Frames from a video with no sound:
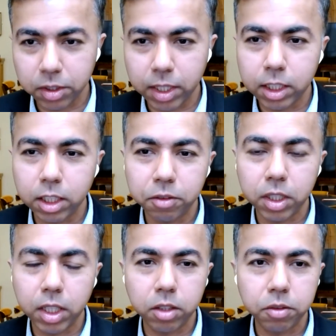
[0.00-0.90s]
created
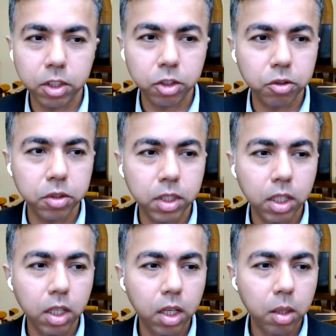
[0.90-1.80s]
different kind of issues,
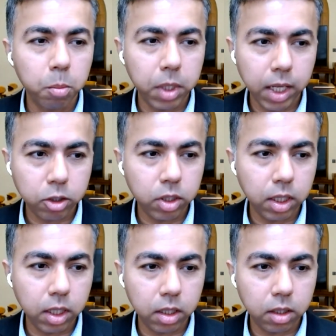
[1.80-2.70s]
but
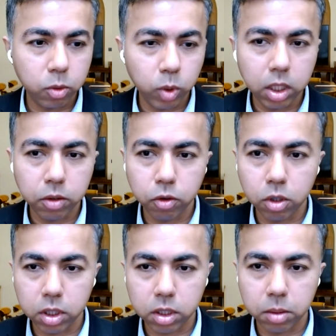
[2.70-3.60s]
actually a really
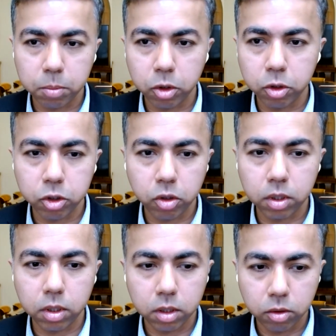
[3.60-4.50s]
focused approach
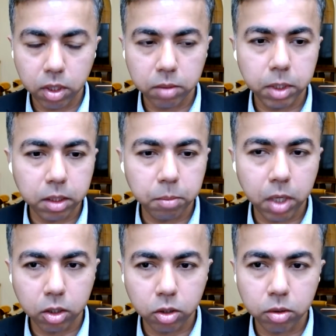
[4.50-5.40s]
on 12-month
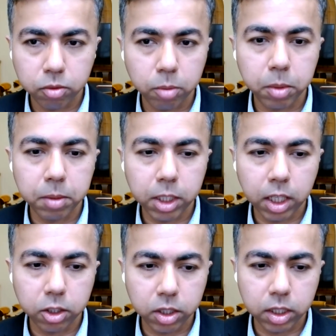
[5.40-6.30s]
embargo from
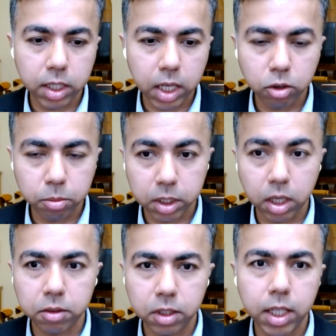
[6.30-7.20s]
publication is allowed, but
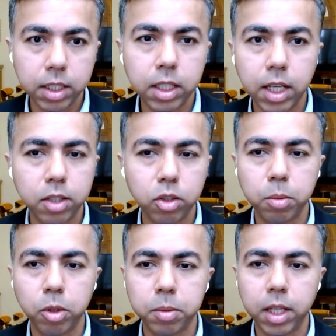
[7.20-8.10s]
after that it has to
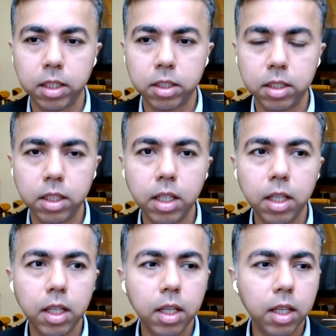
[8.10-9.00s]
be open access
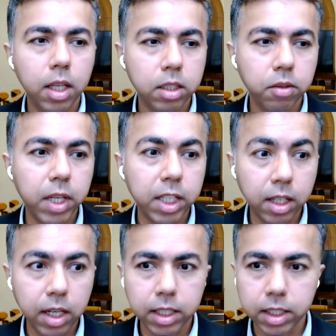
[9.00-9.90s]
is a very
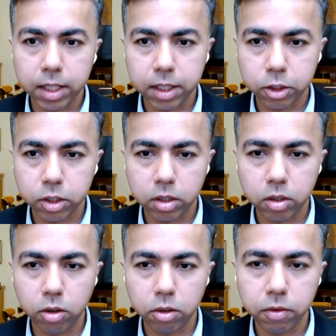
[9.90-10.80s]
clear direction
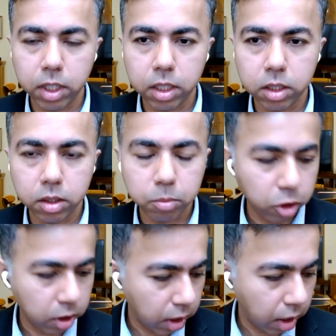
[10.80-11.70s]
on where
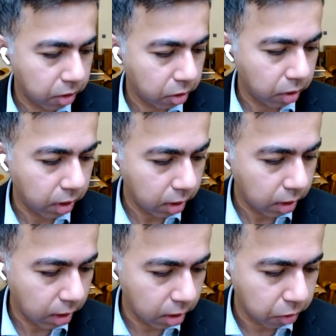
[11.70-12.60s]
monographs are going
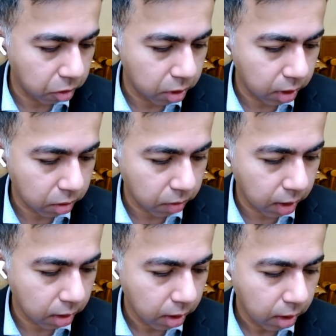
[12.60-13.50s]
in the future as
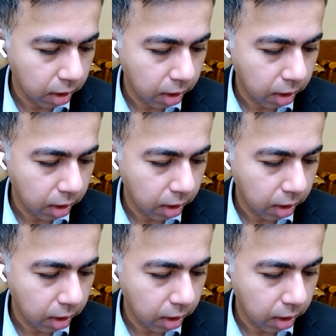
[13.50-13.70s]
well.